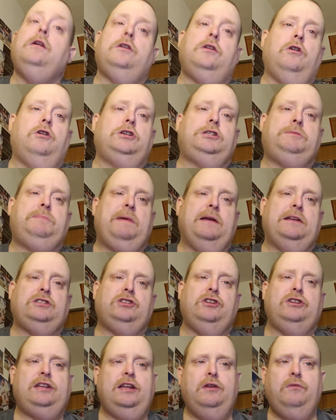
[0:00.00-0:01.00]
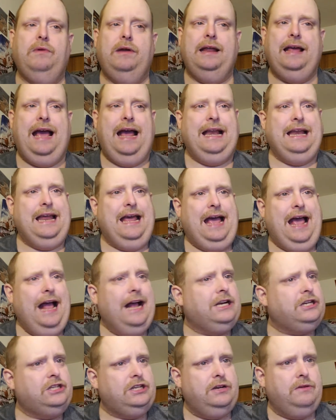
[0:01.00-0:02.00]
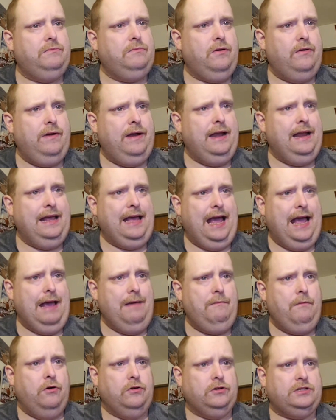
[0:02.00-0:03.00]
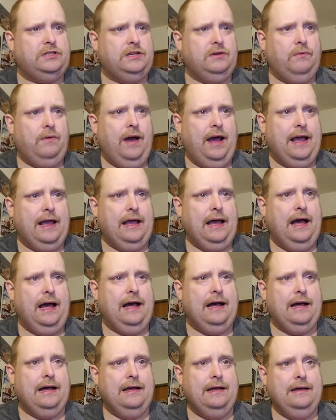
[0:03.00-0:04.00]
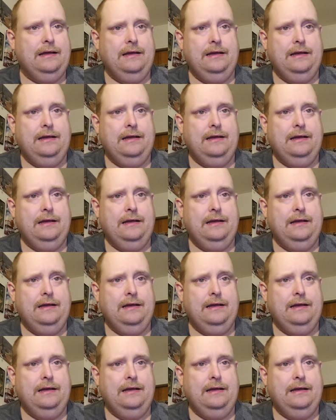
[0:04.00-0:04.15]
no Spencer Dinwiddie, and they actually were in the game most of the way.